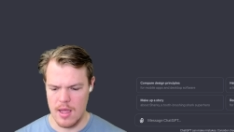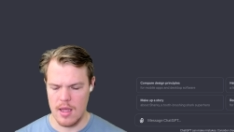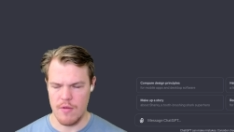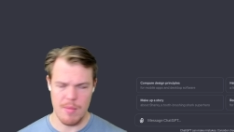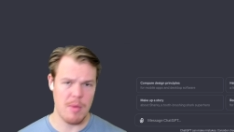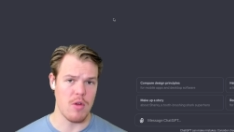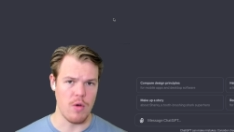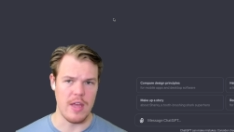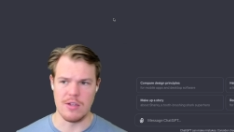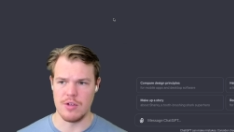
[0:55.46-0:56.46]
If we remember the old
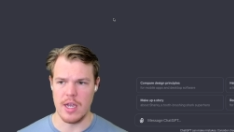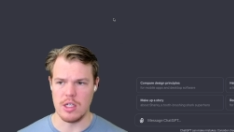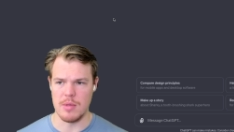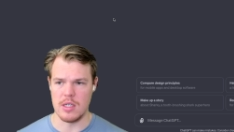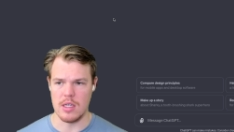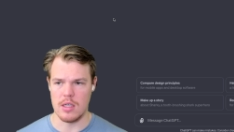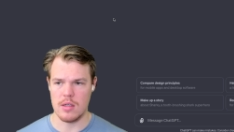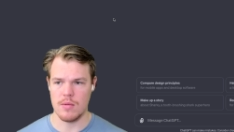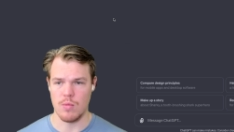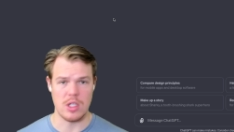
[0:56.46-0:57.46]
days of ChatGPT,
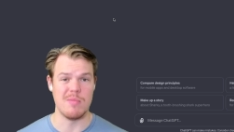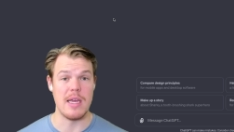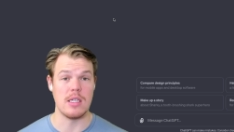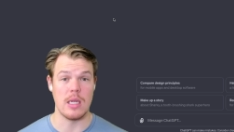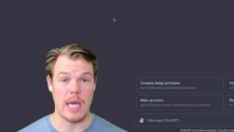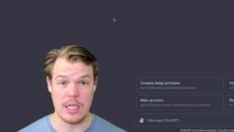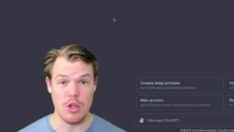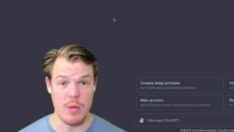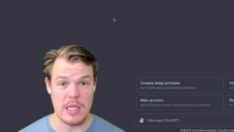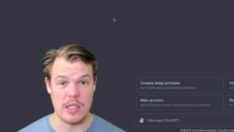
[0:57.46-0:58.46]
which is basically like
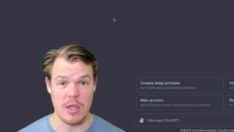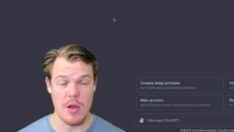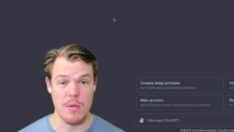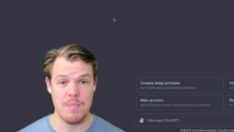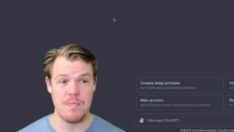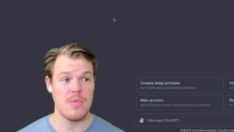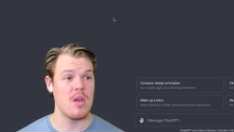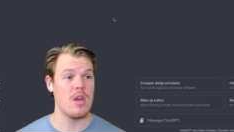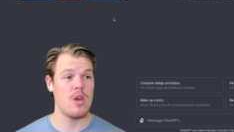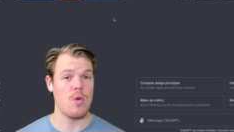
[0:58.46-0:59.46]
2 weeks ago,
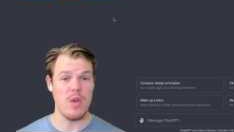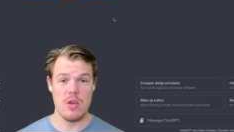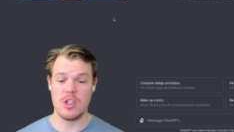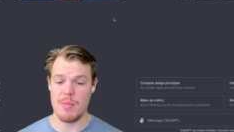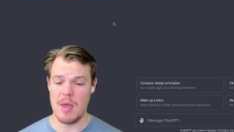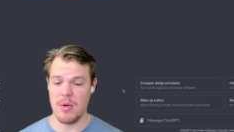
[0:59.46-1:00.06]
we used to be able